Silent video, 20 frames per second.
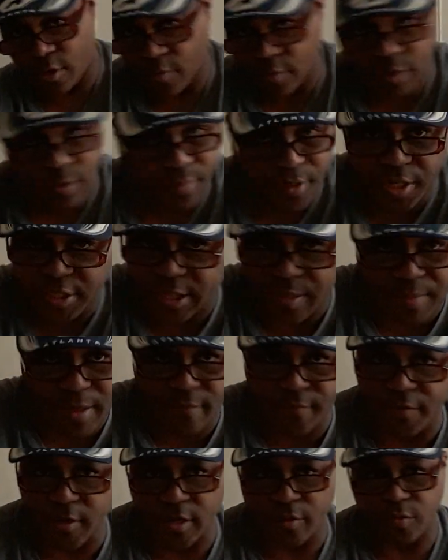up with her, because I'm
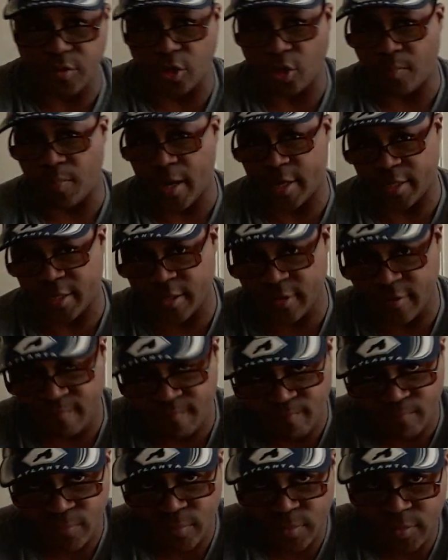not fucking with nobody
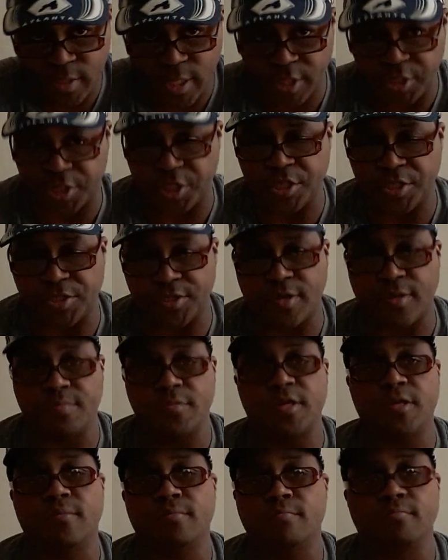that cheats on
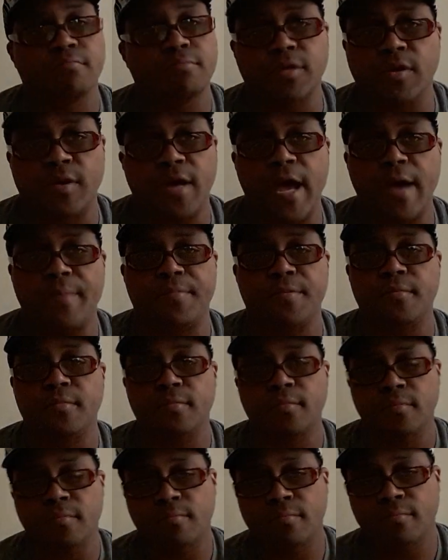me. It don't happen.
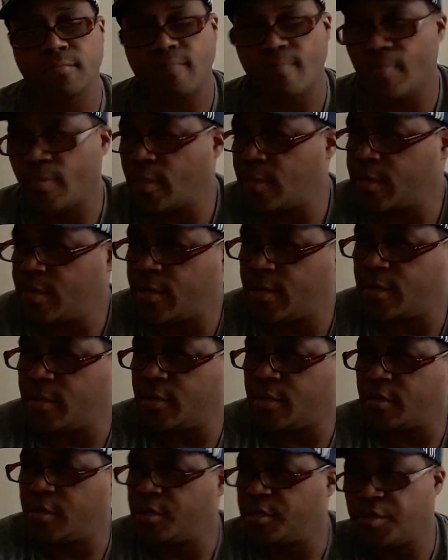
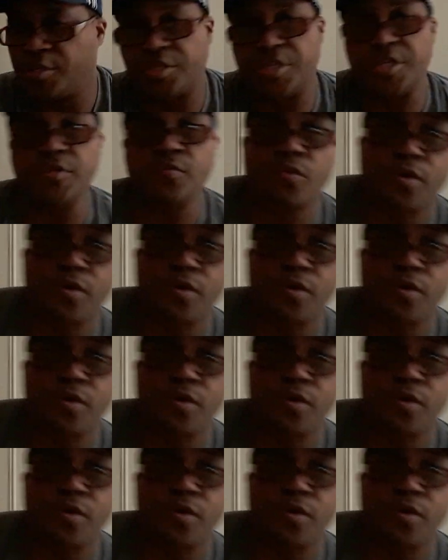She